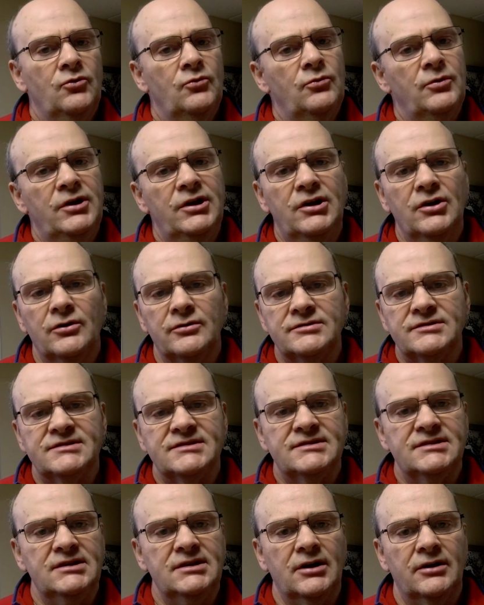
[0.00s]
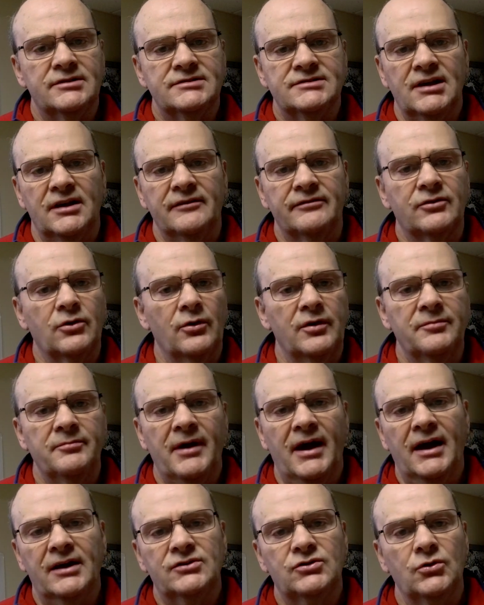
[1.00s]
we don't see ourselves going
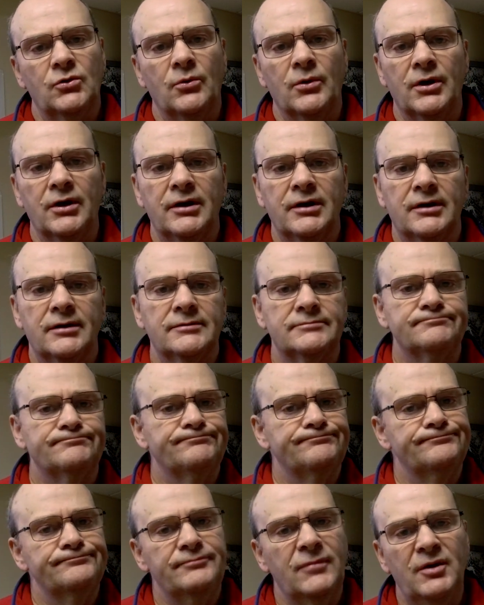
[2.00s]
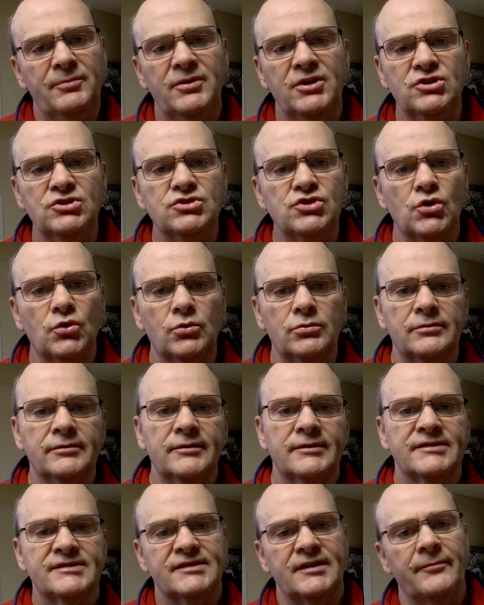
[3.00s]
back to work. Maybe June,
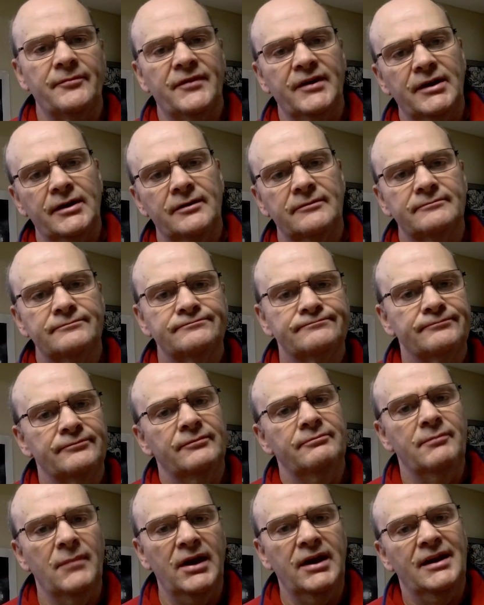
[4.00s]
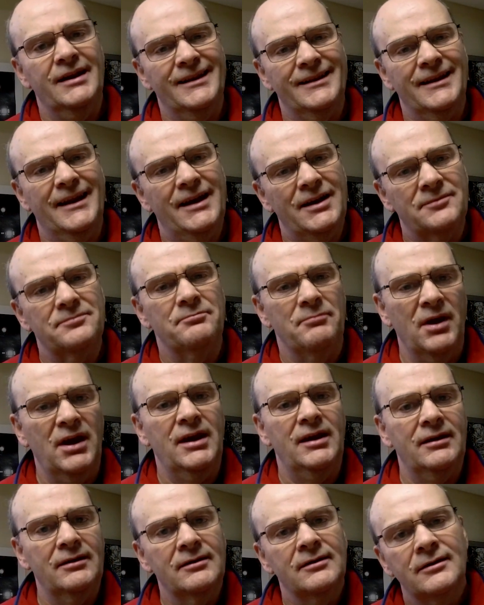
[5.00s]
something, late
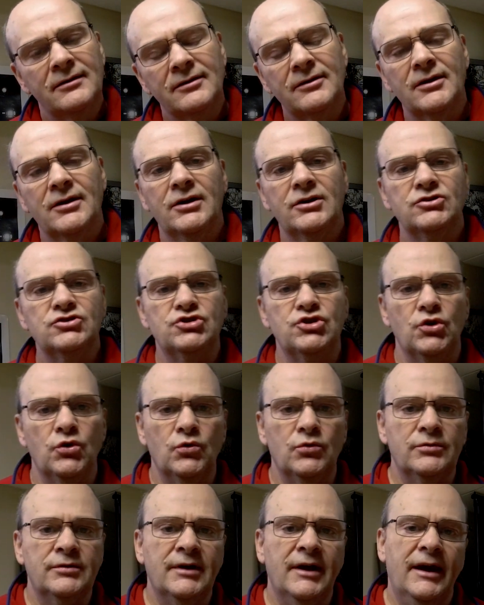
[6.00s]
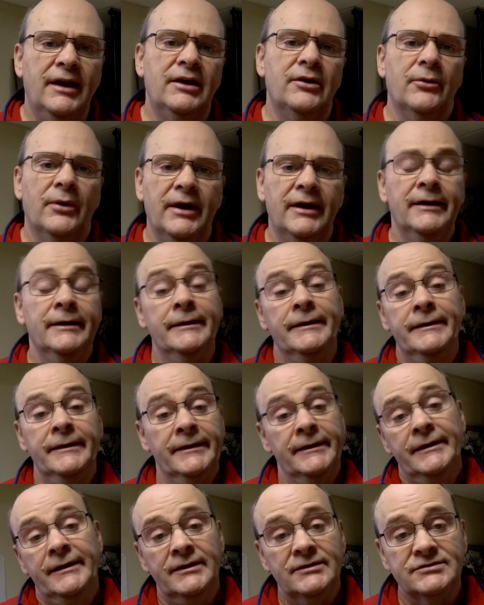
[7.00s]
May, June. Anyway,
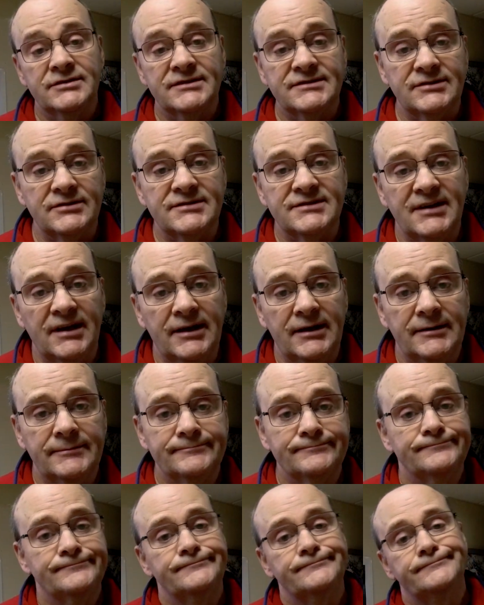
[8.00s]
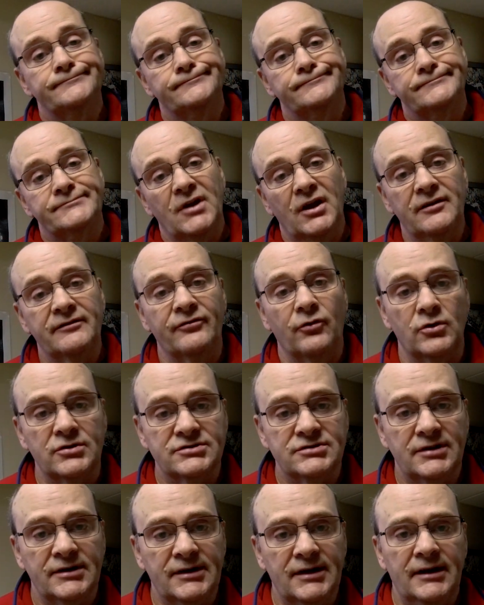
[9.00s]
just to say,
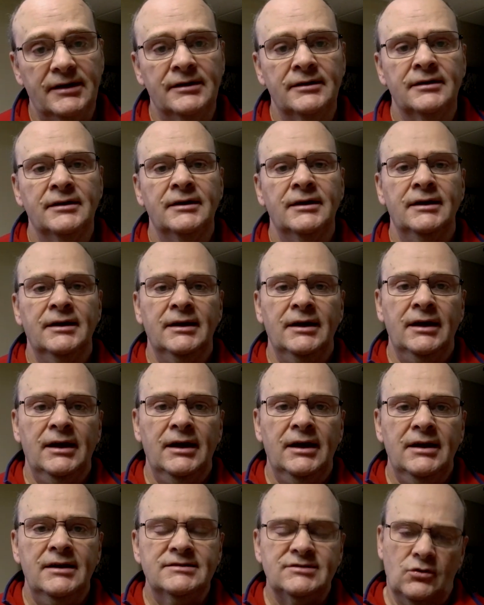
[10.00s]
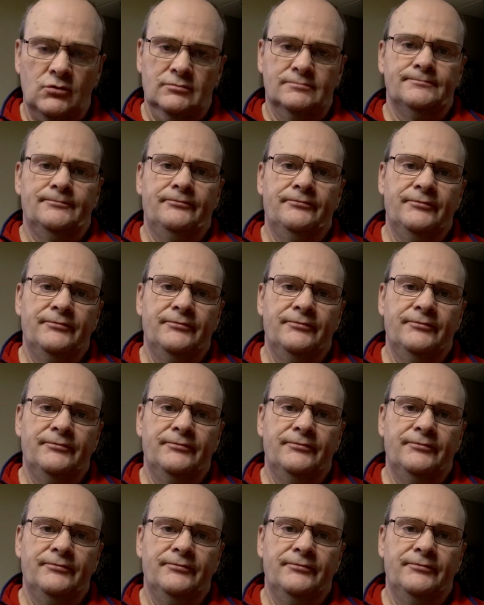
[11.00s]
unfortunately. So,